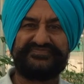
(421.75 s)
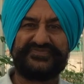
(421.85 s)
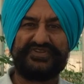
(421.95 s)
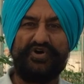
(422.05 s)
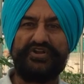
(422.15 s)

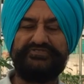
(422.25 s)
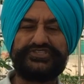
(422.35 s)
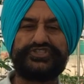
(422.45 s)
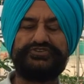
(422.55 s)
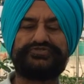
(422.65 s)
on which
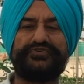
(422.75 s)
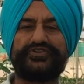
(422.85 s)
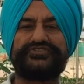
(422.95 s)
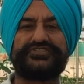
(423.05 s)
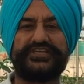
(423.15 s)
the
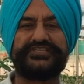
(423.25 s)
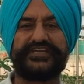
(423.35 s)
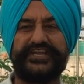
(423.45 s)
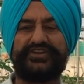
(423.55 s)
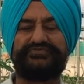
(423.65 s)
photosynthetic
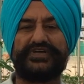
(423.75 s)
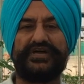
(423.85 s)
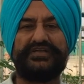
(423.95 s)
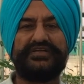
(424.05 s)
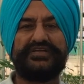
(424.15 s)
rate of the
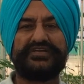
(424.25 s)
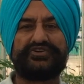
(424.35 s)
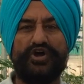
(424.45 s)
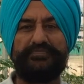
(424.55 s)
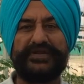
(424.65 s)

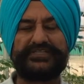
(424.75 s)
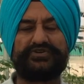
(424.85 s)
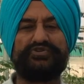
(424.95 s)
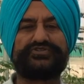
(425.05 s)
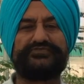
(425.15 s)
crop and the
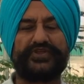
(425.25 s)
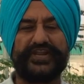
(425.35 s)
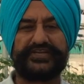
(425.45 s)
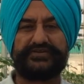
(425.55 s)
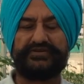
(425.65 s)
growth of
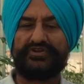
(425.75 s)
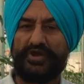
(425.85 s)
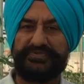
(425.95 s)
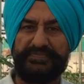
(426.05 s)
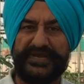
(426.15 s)
the
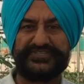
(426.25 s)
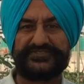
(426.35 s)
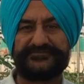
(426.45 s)
crop depends.